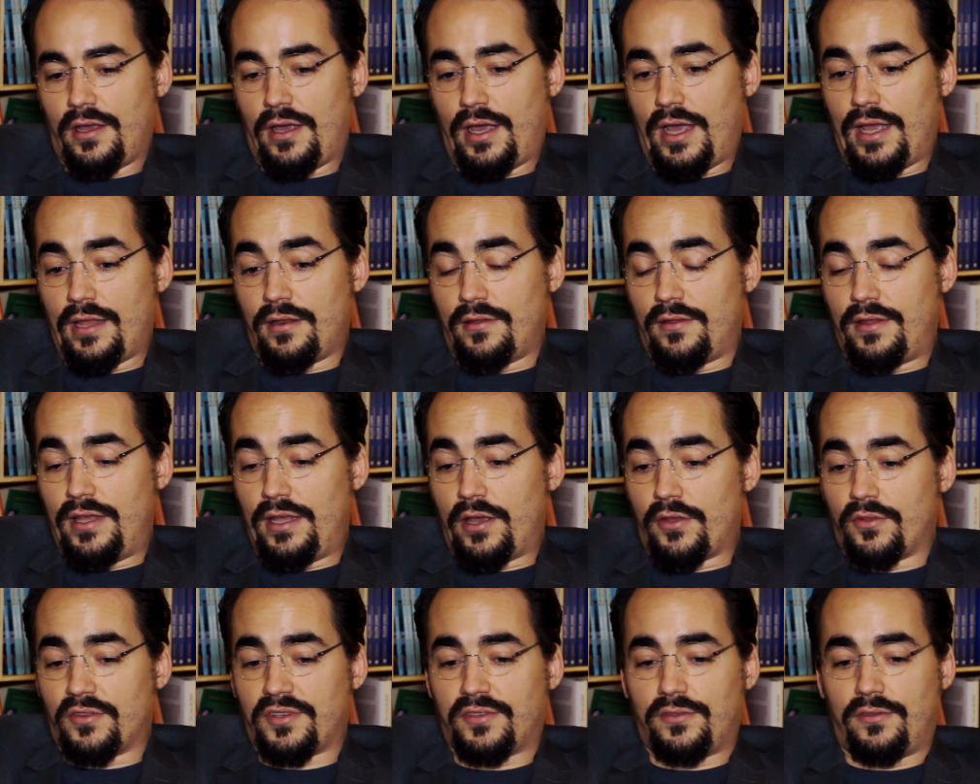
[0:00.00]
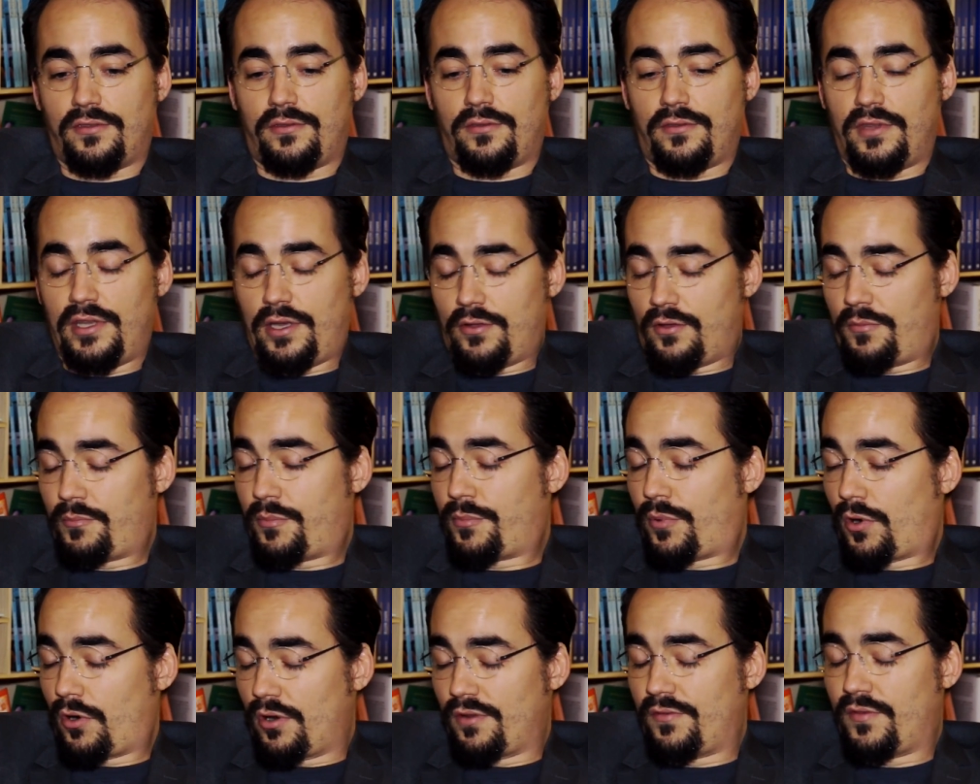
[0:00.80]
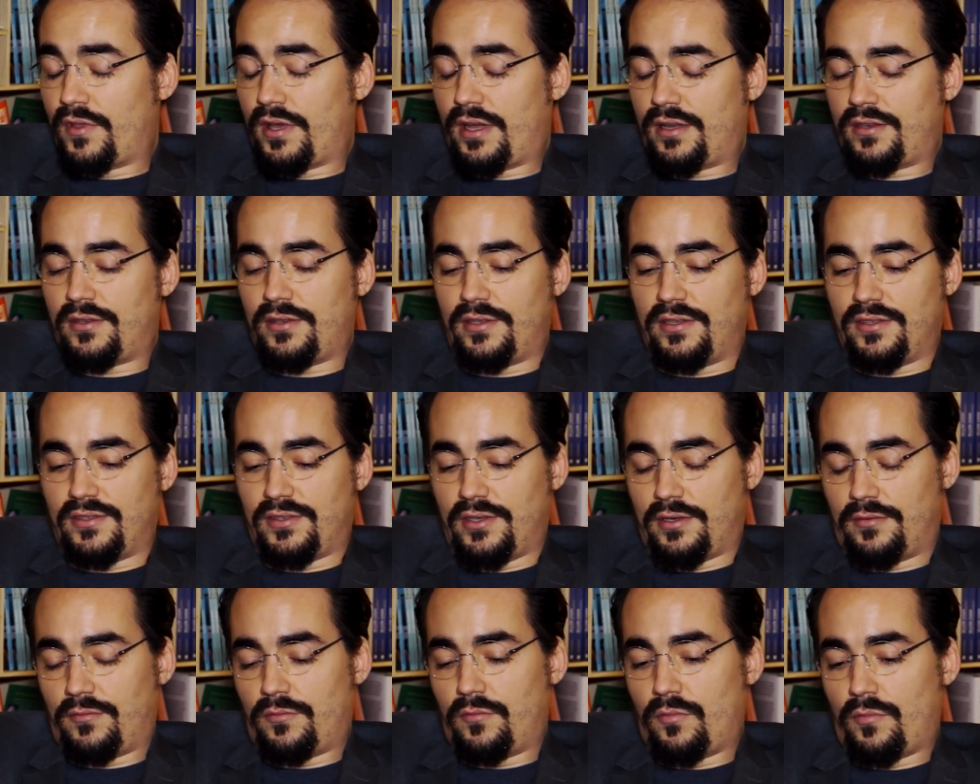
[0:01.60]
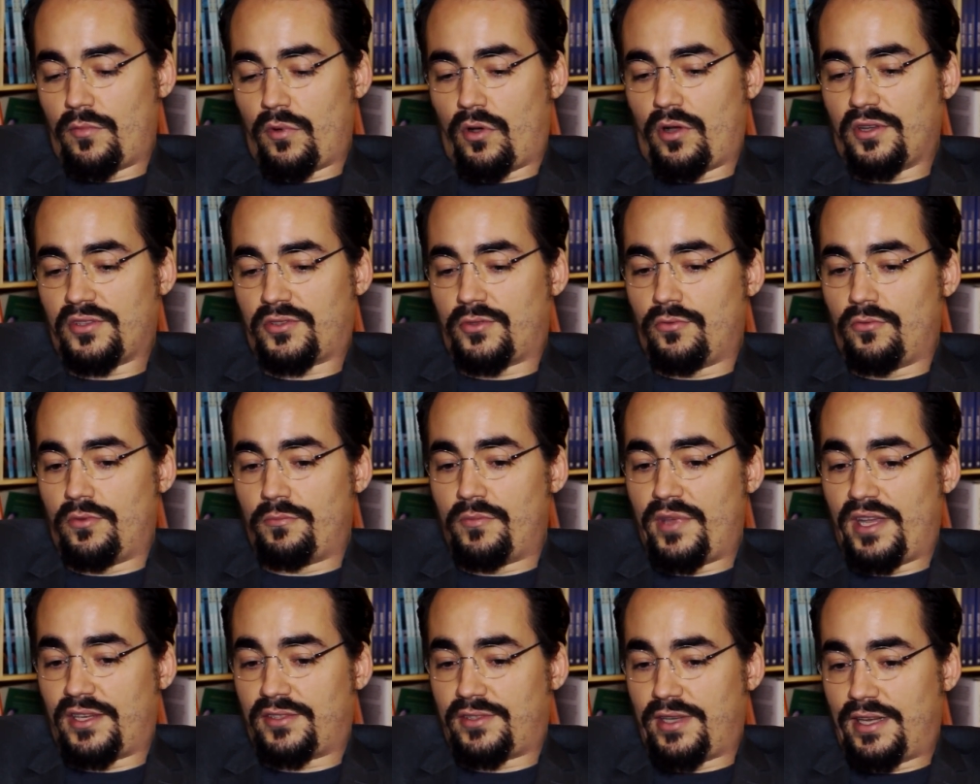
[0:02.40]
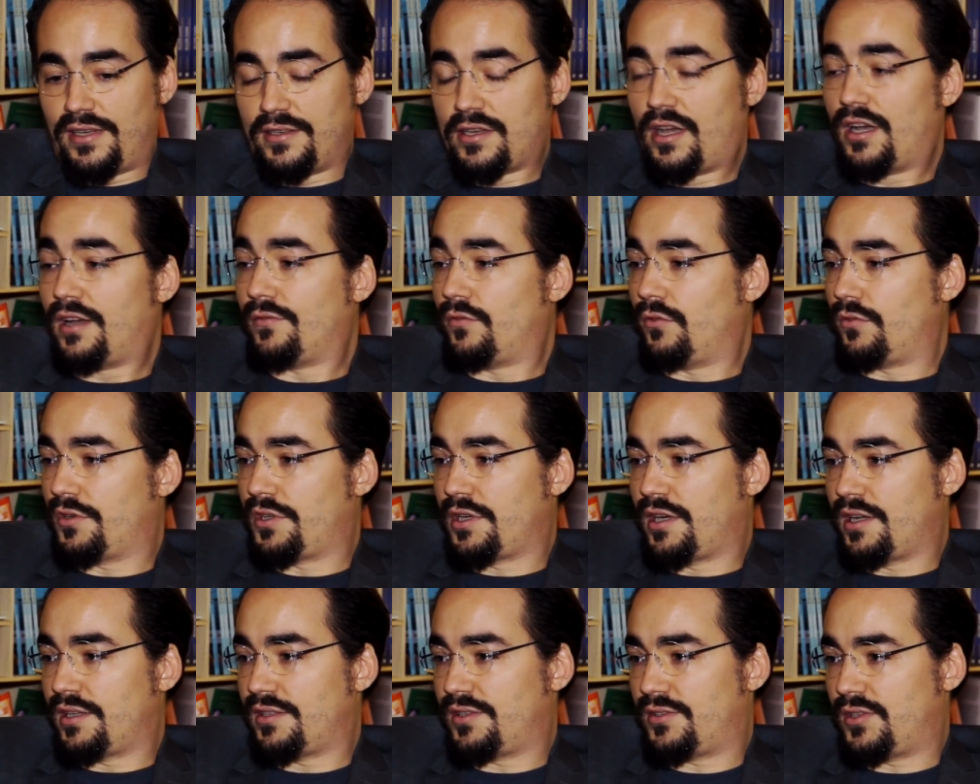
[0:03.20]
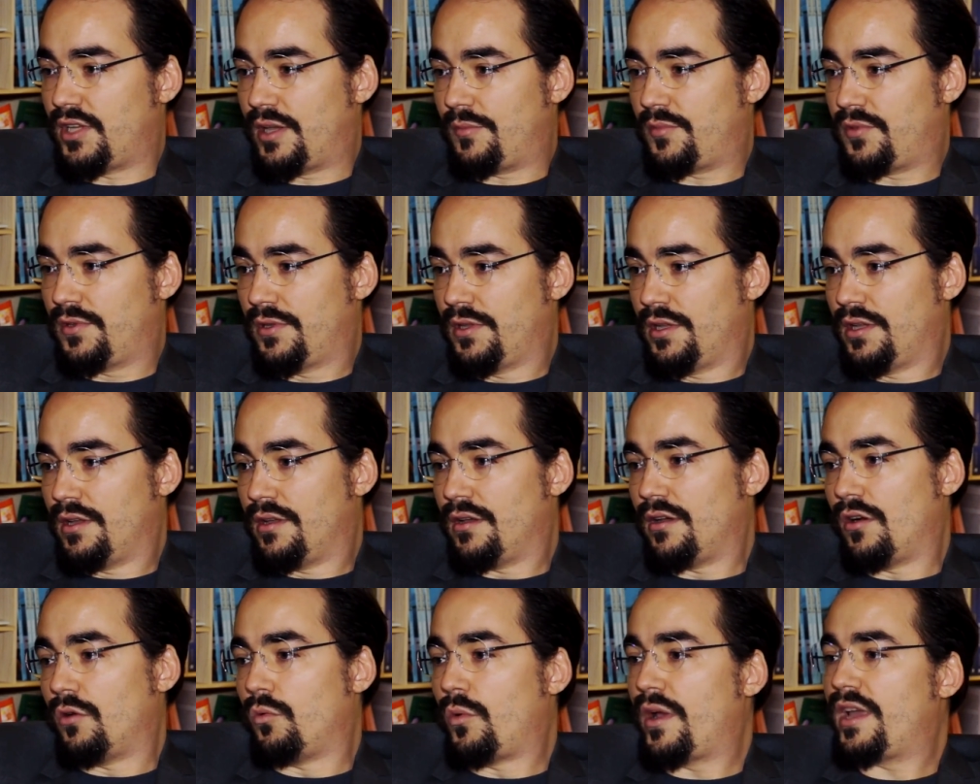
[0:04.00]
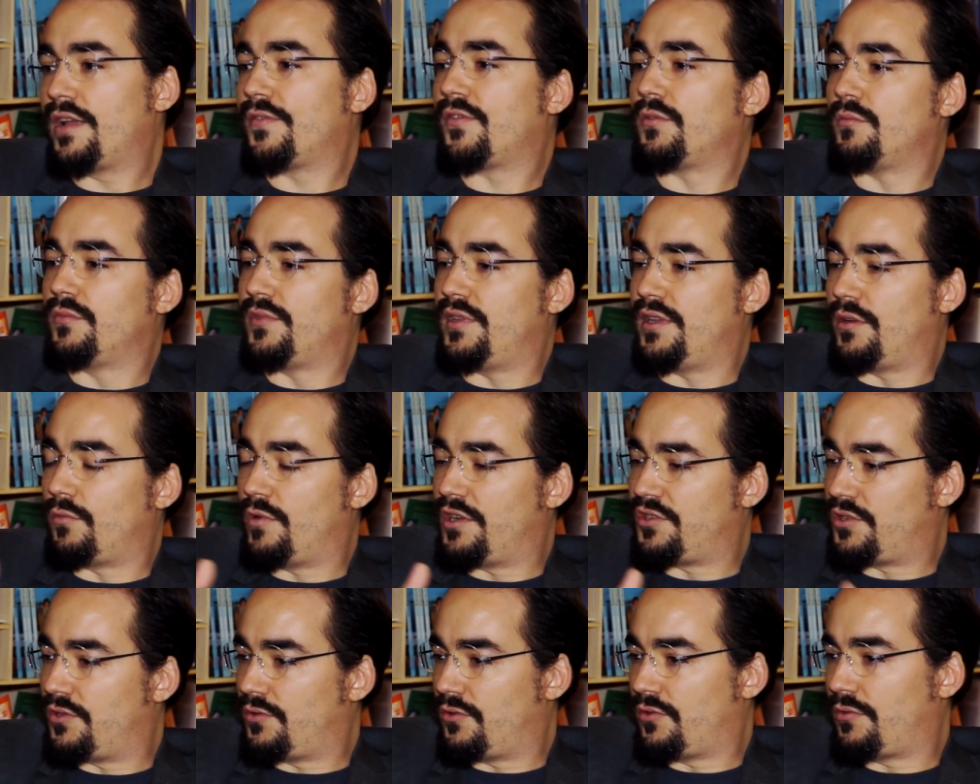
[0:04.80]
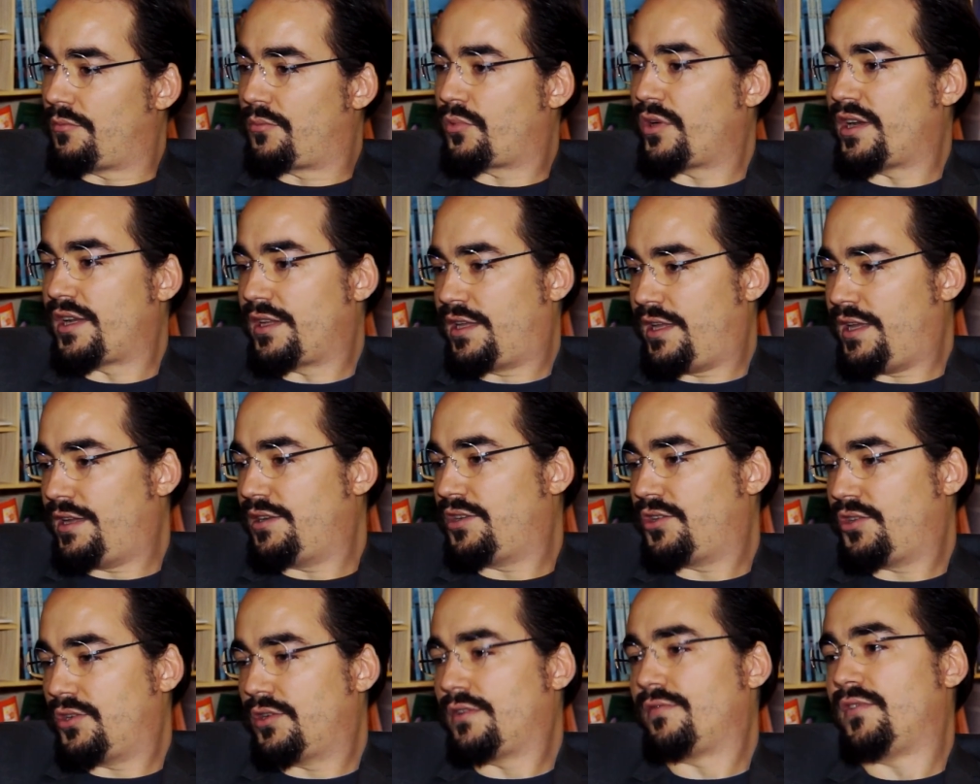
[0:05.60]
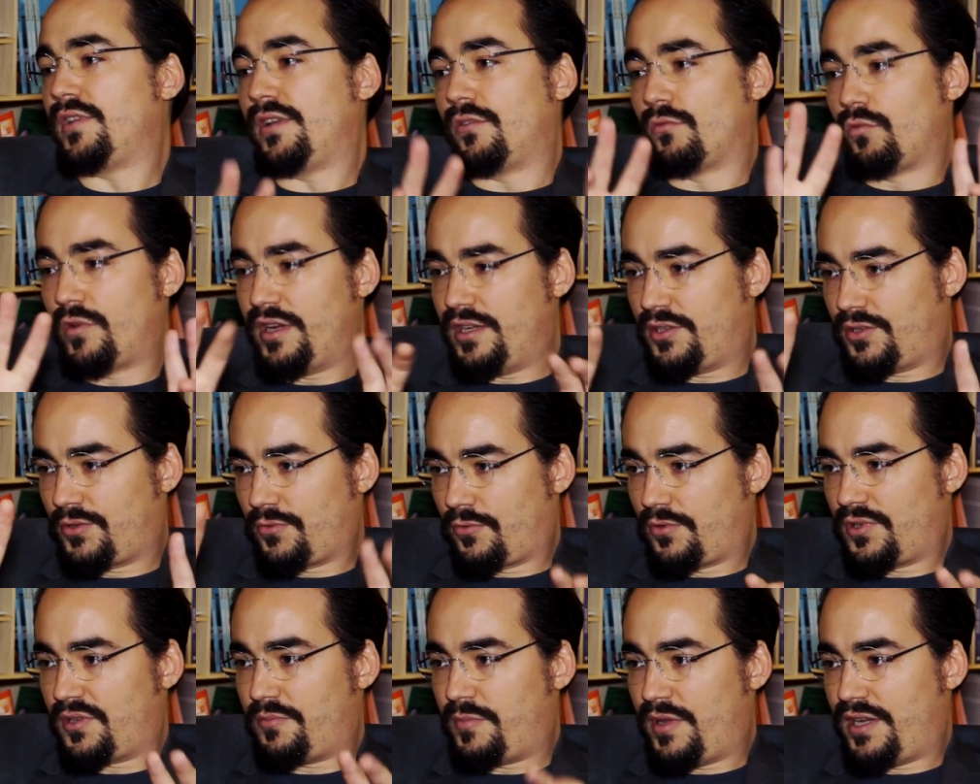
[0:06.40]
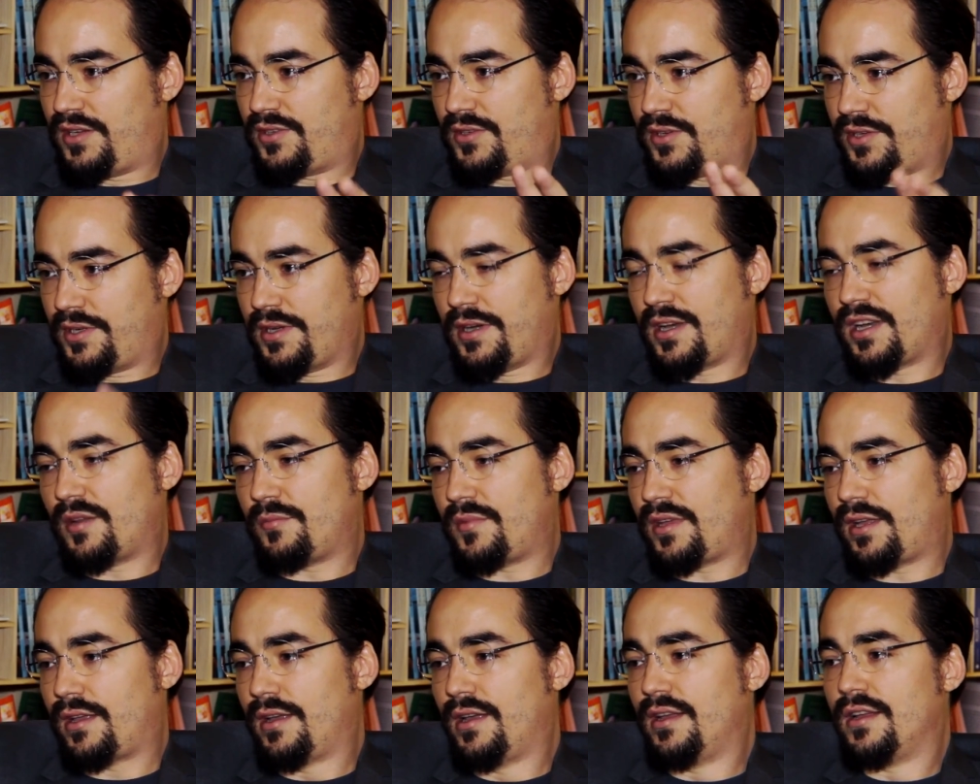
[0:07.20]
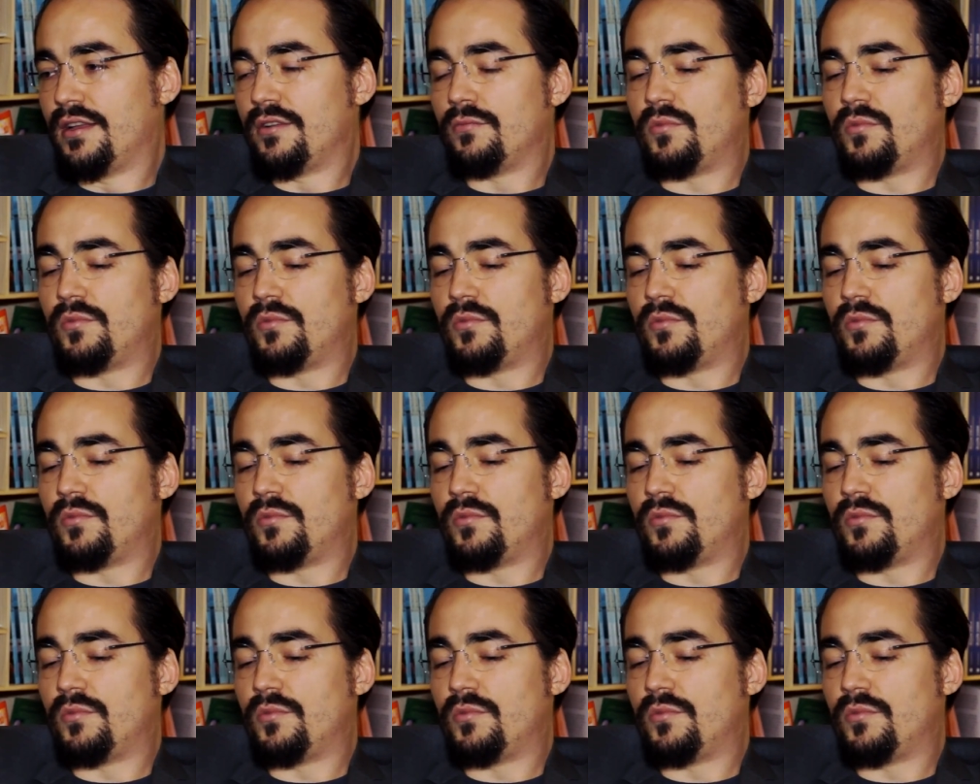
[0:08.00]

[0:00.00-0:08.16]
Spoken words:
And the other part of that is it also makes a novel concept away from the original predication of the resource-based economy,